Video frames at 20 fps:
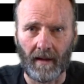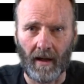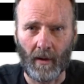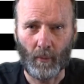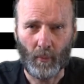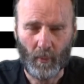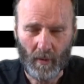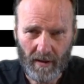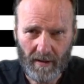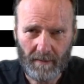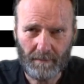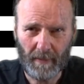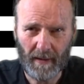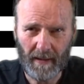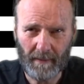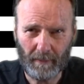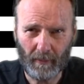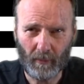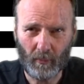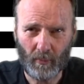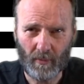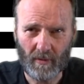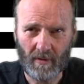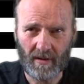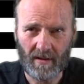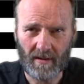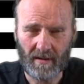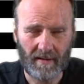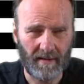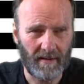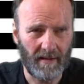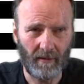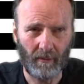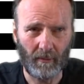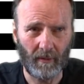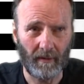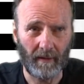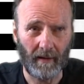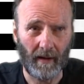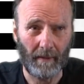I wish people would, you
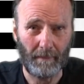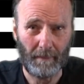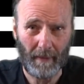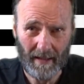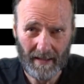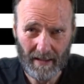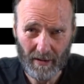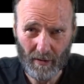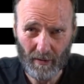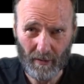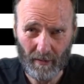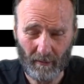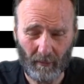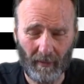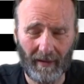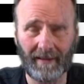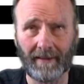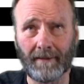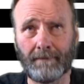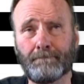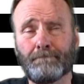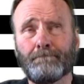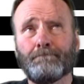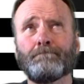know, I bet you, well,